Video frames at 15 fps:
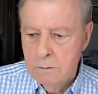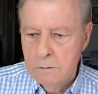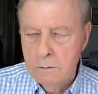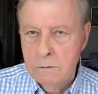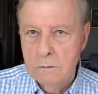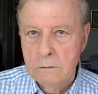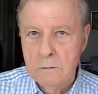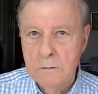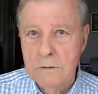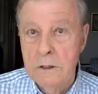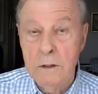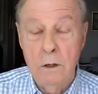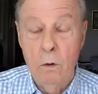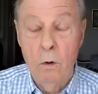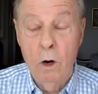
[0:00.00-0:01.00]
Really?
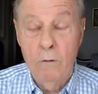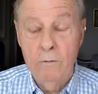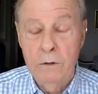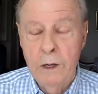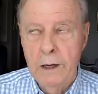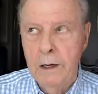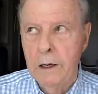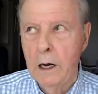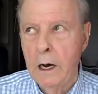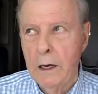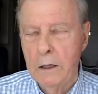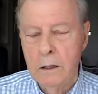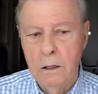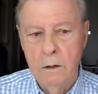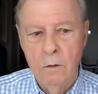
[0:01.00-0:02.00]
Didn't go off, thank
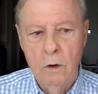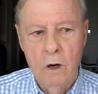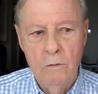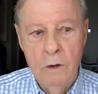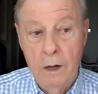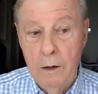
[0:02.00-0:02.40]
God it didn't go off.